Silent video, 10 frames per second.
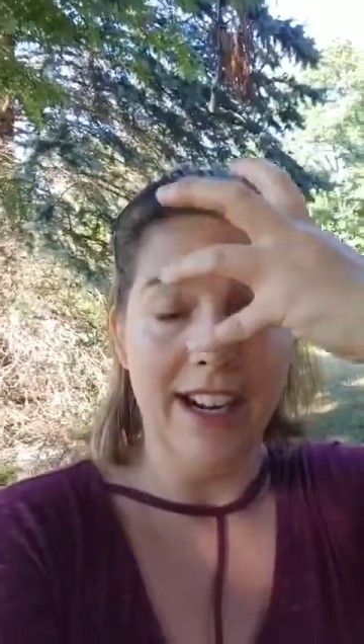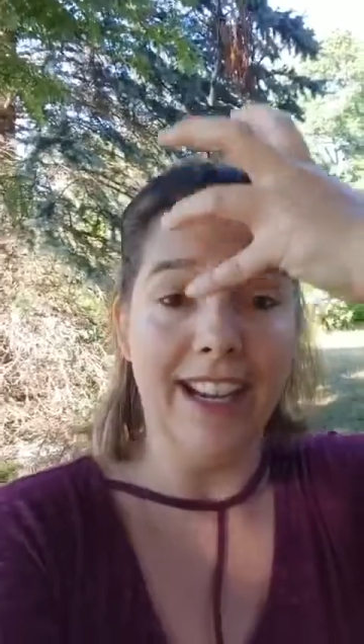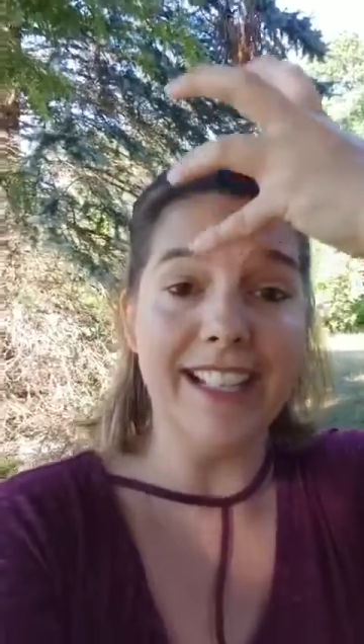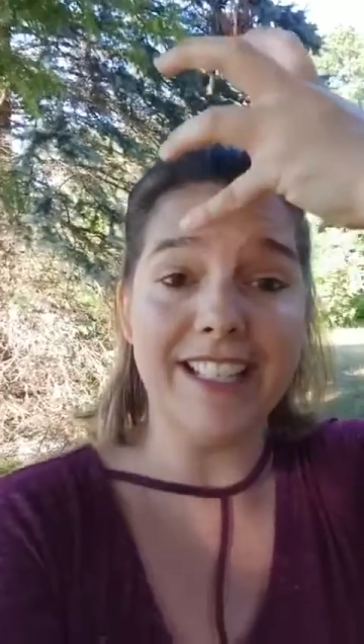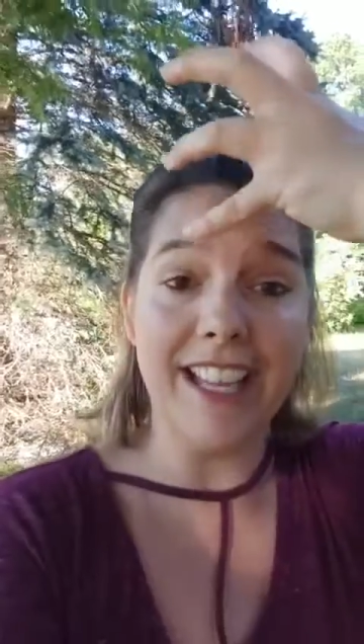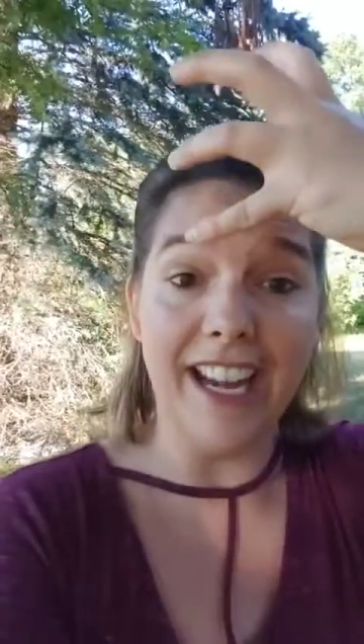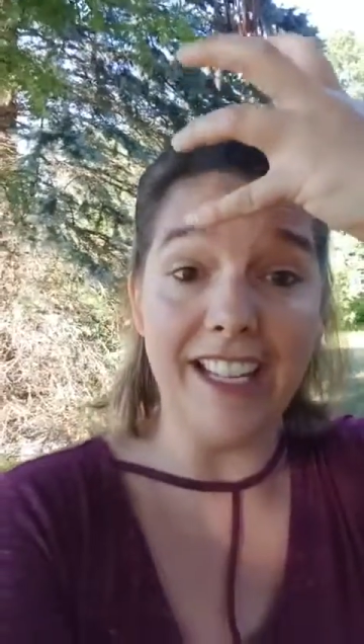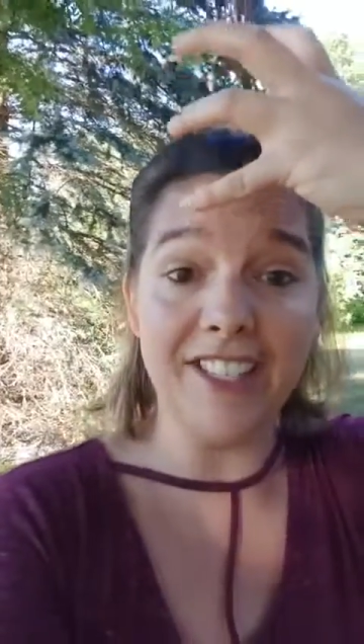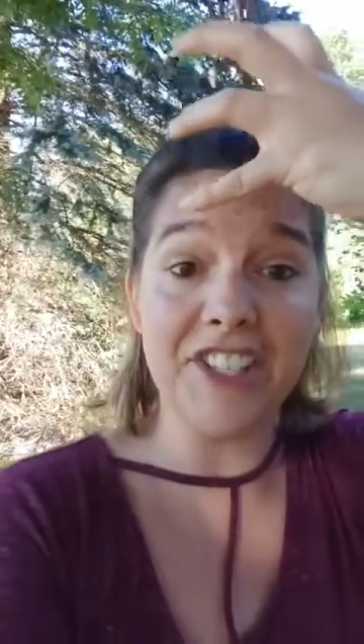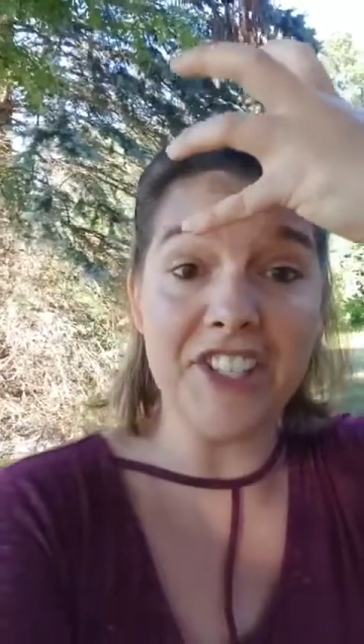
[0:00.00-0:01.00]
and it's
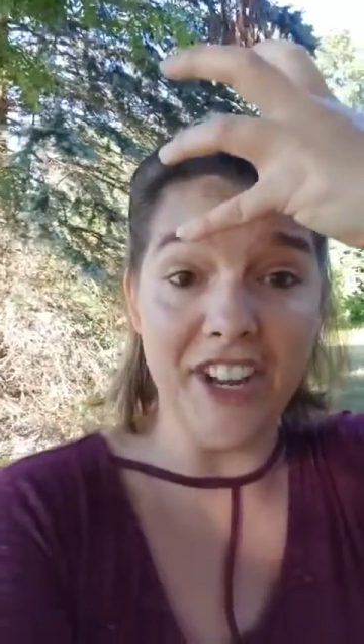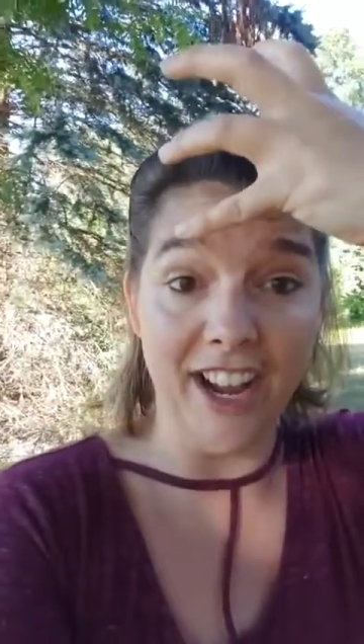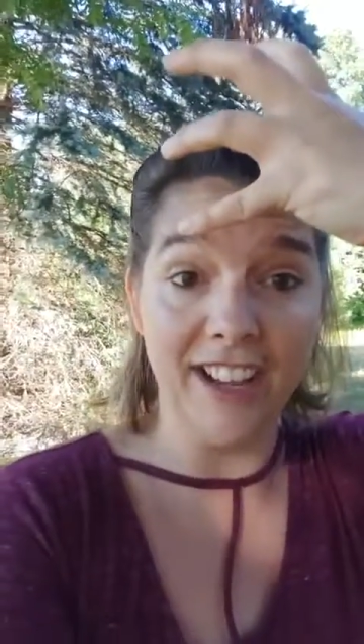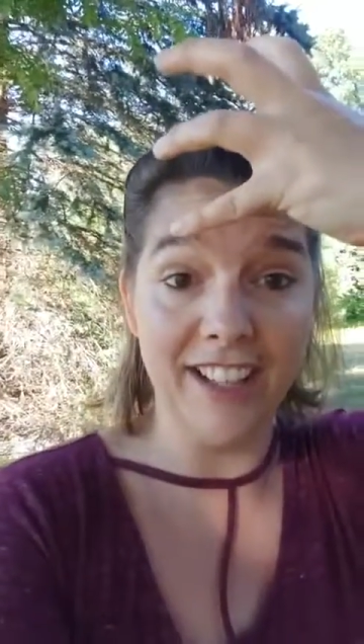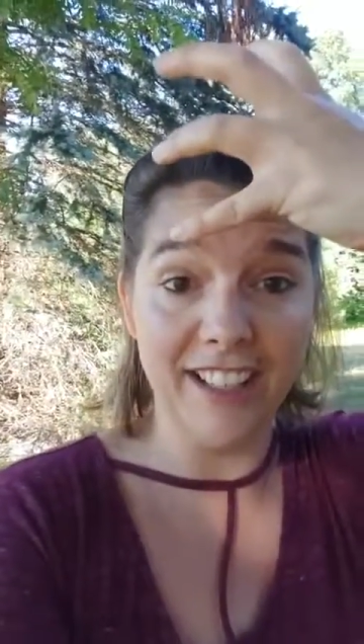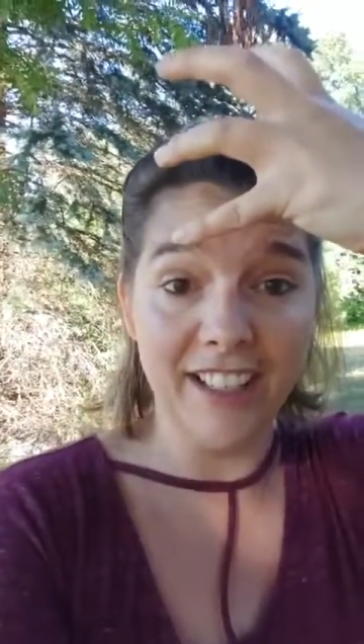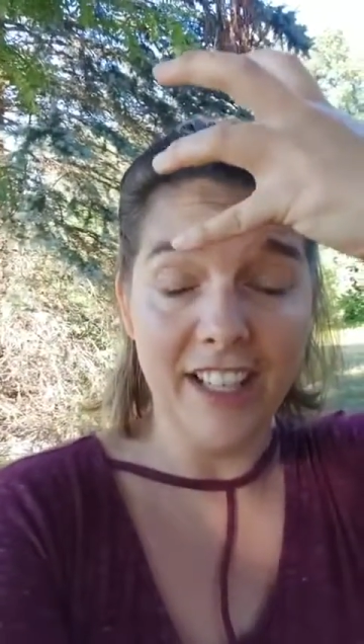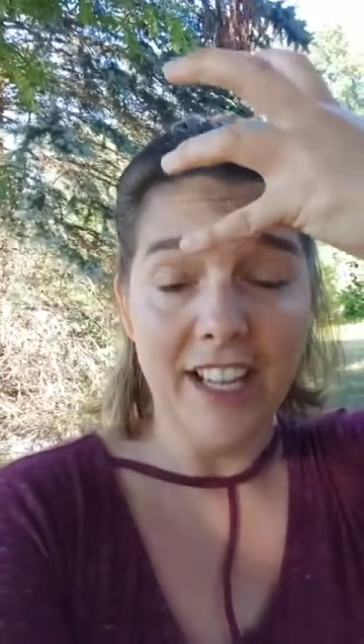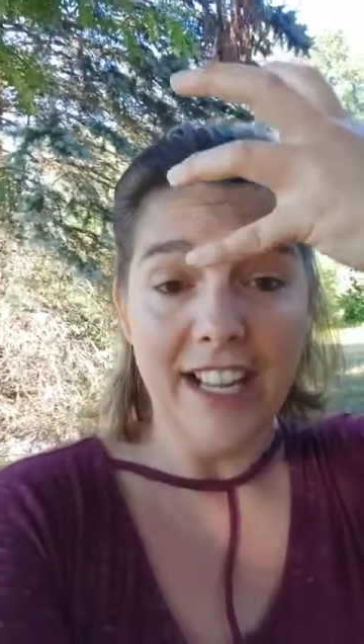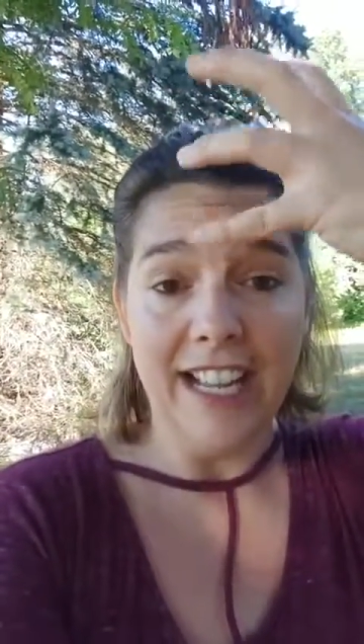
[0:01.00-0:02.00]
getting stuck
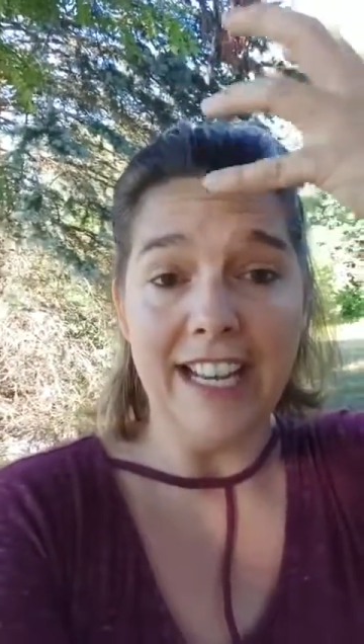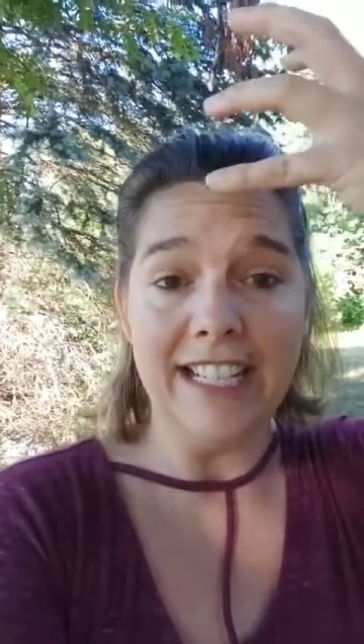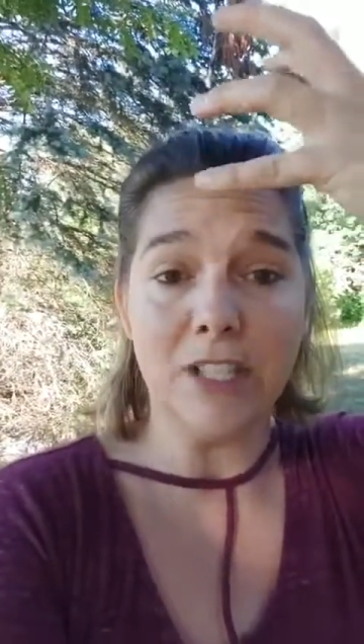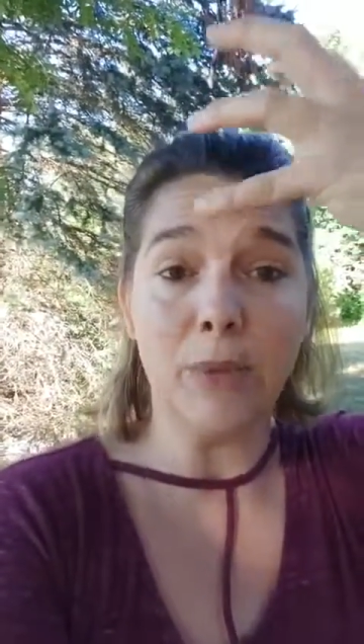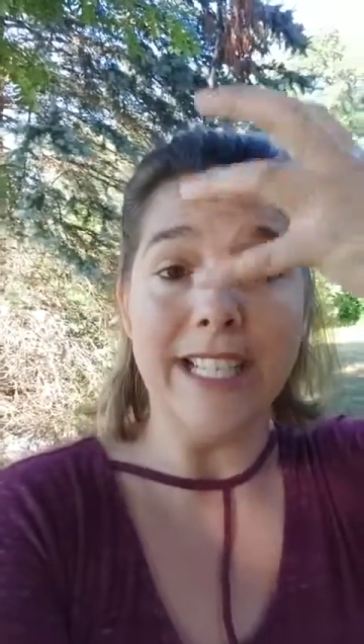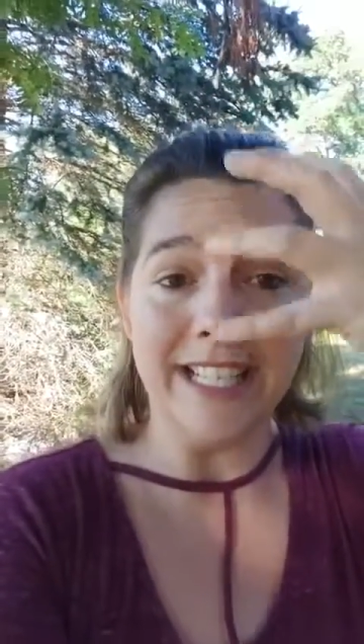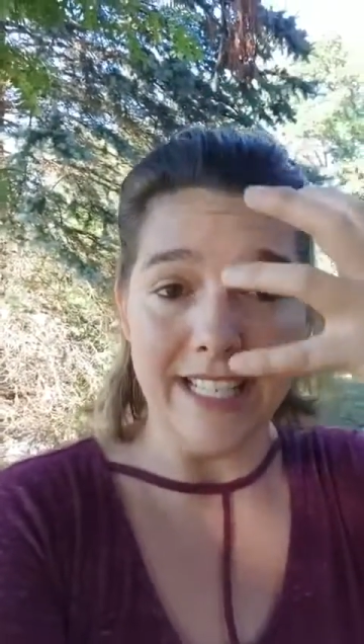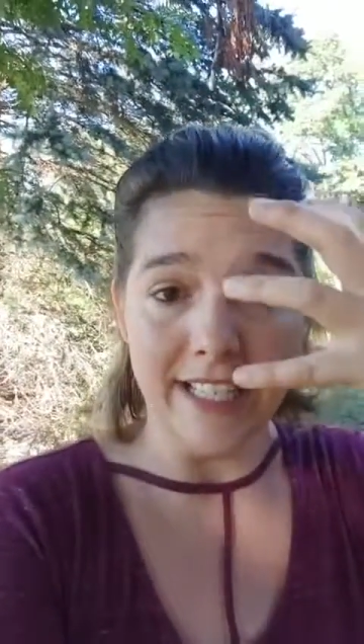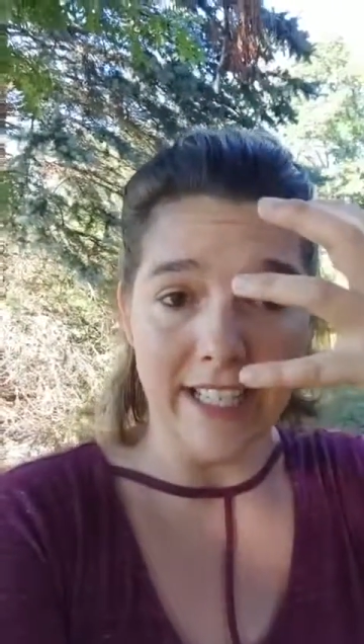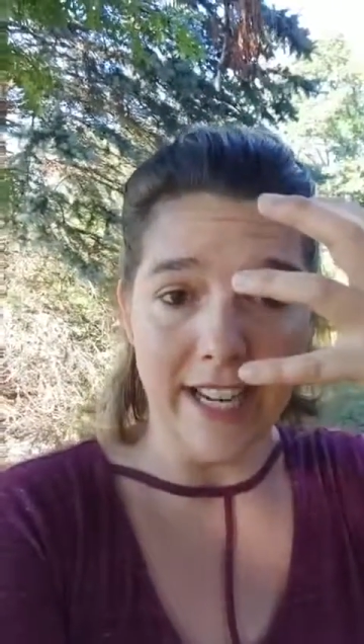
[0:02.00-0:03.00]
and it's
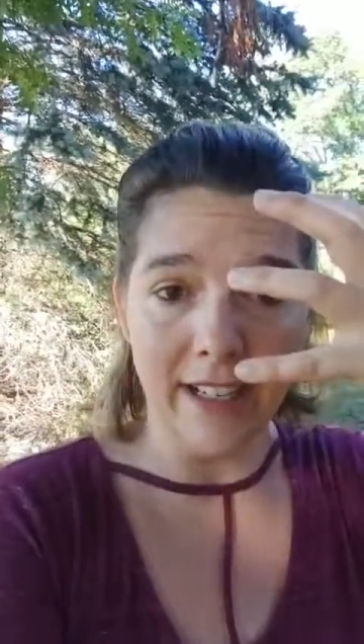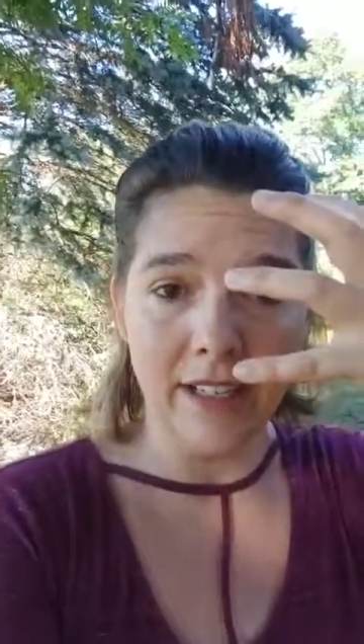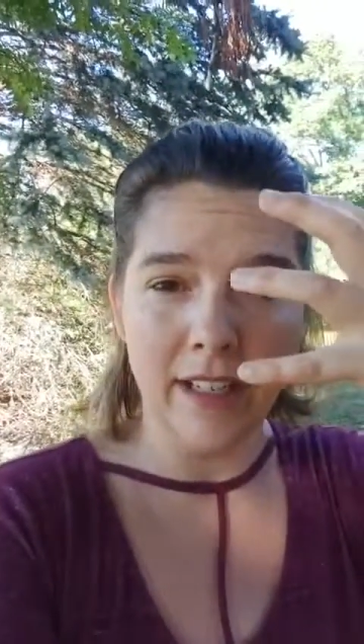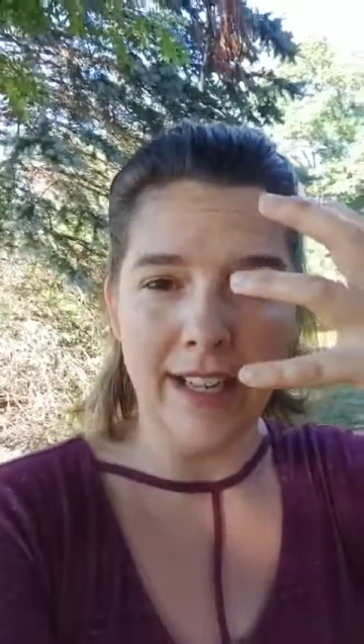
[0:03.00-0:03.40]
resisting.